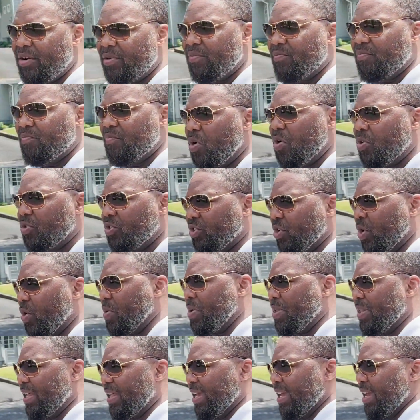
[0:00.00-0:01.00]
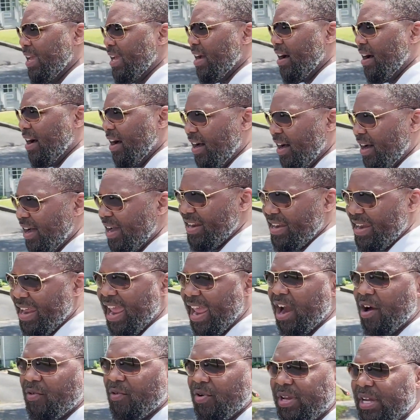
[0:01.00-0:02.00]
most certainly an
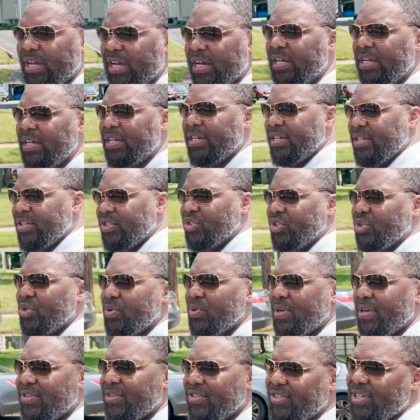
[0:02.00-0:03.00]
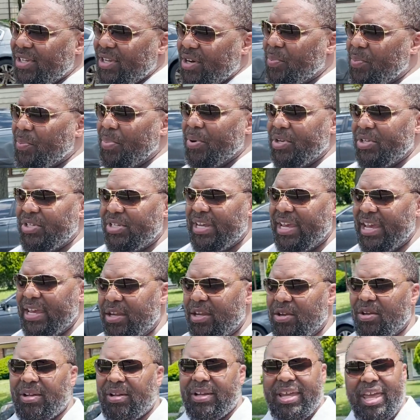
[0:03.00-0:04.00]
area to consider,
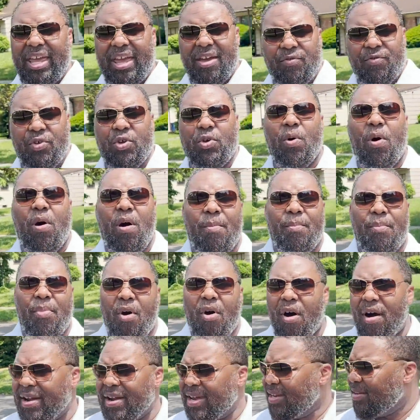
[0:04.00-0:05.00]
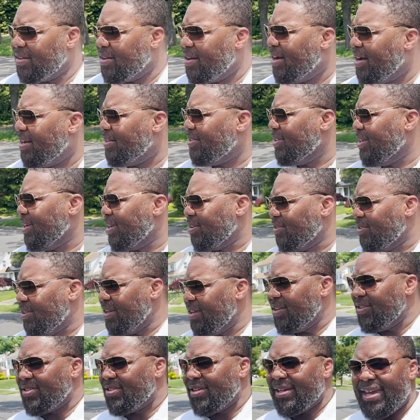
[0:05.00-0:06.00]
particularly if you are bargain hunting.
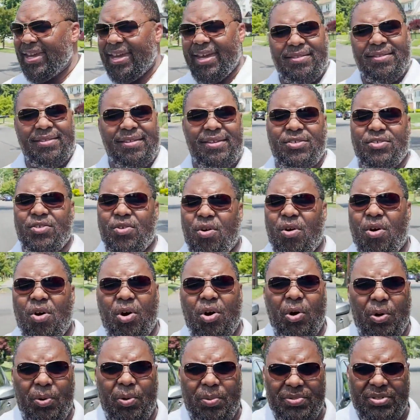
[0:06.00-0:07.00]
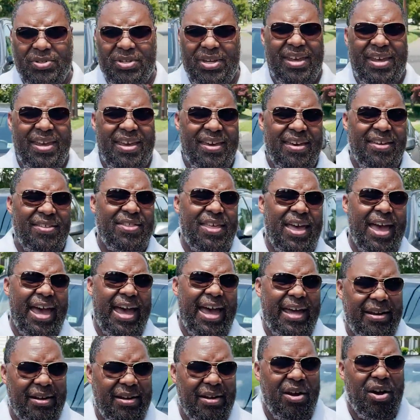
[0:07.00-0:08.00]
These are homes
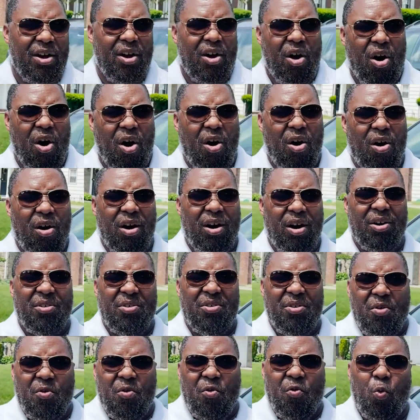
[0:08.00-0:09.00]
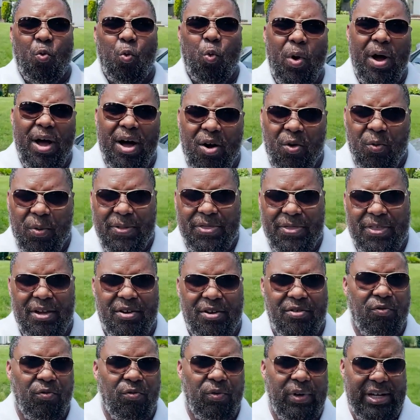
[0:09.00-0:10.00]
that are well
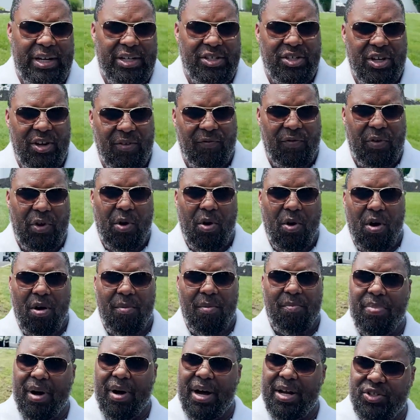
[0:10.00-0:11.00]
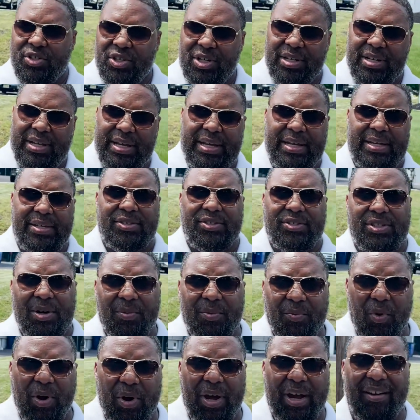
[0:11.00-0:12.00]
within reach. If your budget is
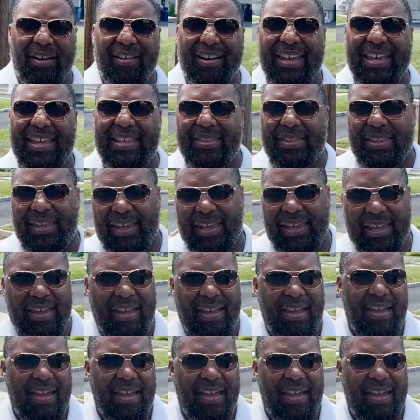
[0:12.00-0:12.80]
somewhere in the